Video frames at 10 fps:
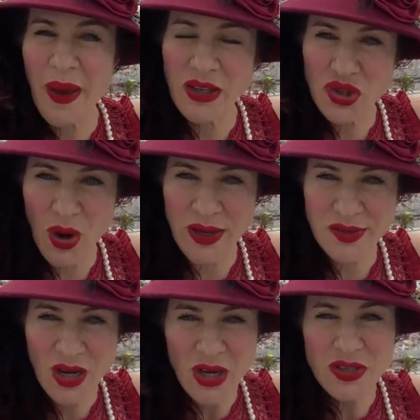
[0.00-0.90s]
about
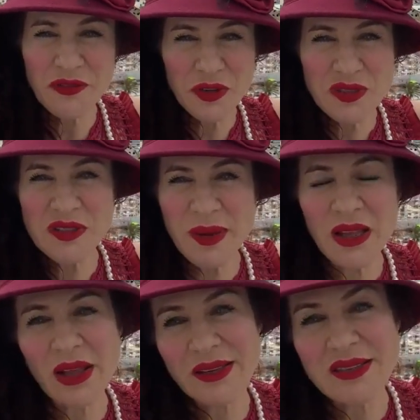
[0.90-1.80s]
trust. So it feels to me
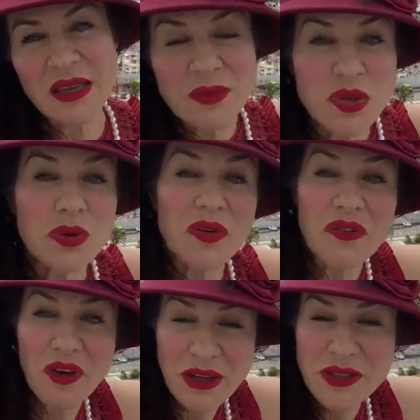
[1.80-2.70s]
like there's some sort of
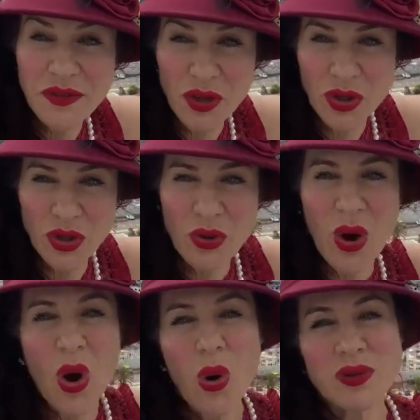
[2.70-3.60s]
event for you,
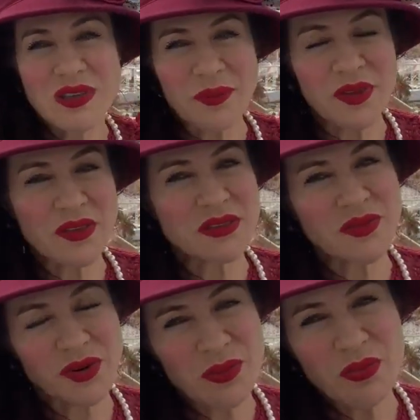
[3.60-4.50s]
or something that's
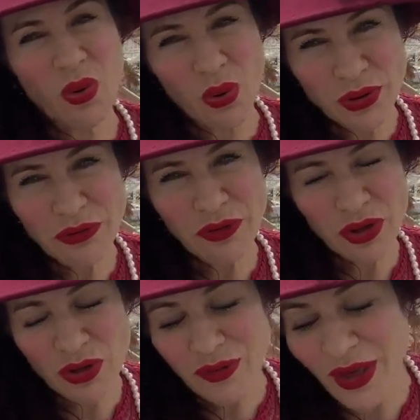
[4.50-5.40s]
very important for
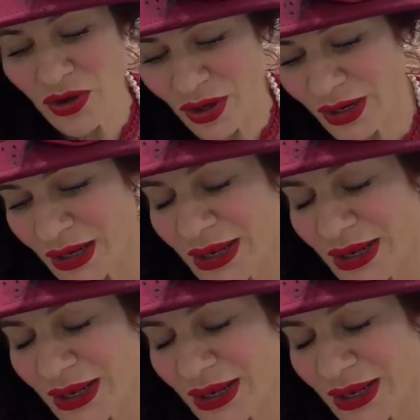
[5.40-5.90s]
you that you're going to